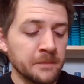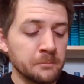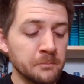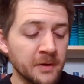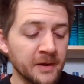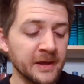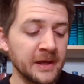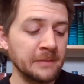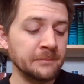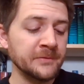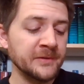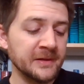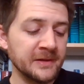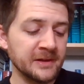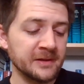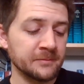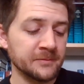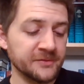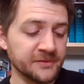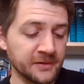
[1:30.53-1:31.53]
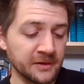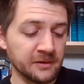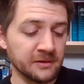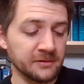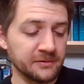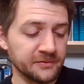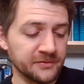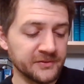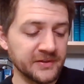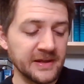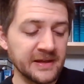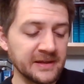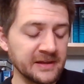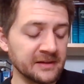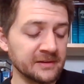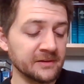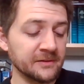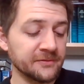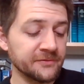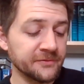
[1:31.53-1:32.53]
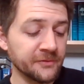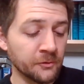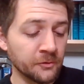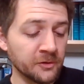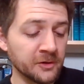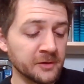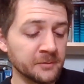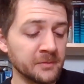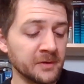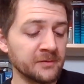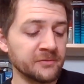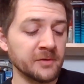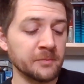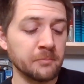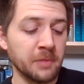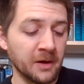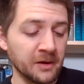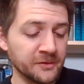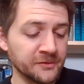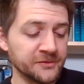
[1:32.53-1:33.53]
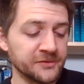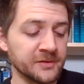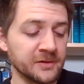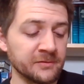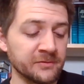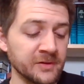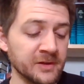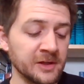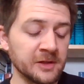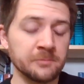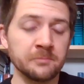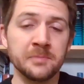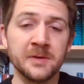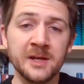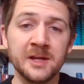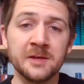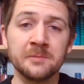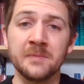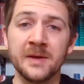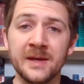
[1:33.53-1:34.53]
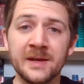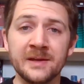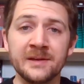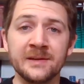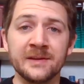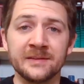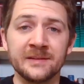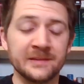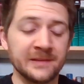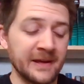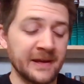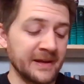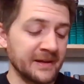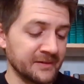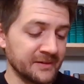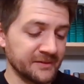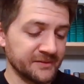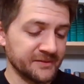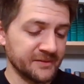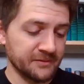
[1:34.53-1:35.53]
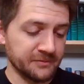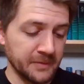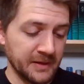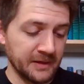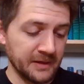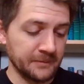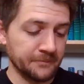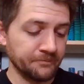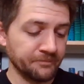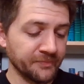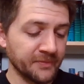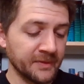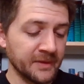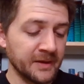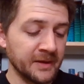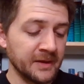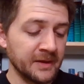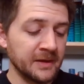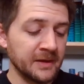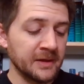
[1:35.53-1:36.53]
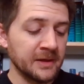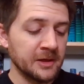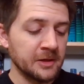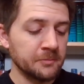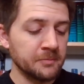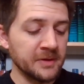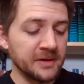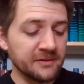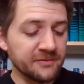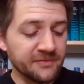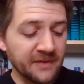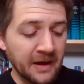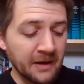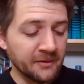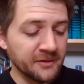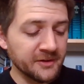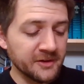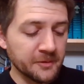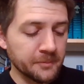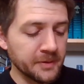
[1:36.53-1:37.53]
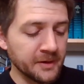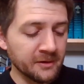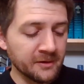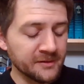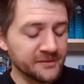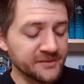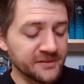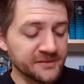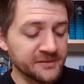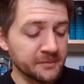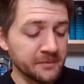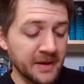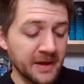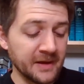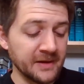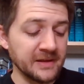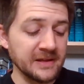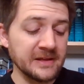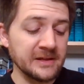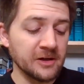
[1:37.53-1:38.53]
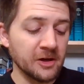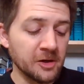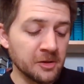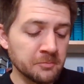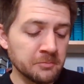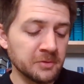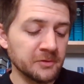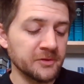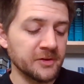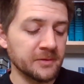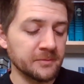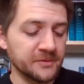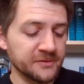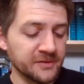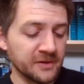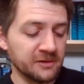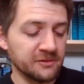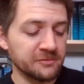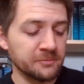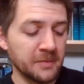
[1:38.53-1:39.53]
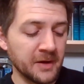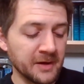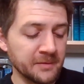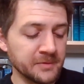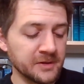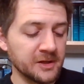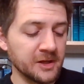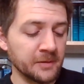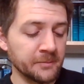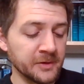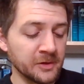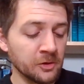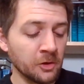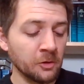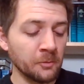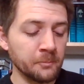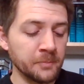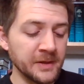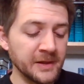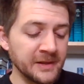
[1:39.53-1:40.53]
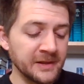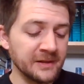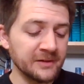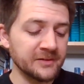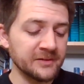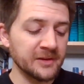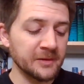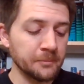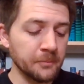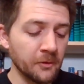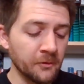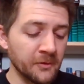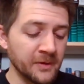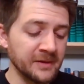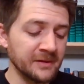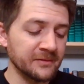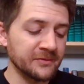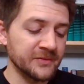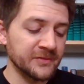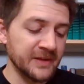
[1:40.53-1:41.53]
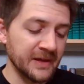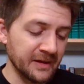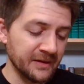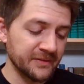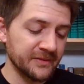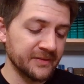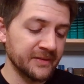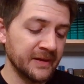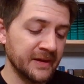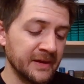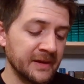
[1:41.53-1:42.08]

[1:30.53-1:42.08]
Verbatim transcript: but emptied himself, taking the form of a bondservant and being made in the likeness of men. Being found in appearance as a man, he humbled himself by becoming obedient to the point of death,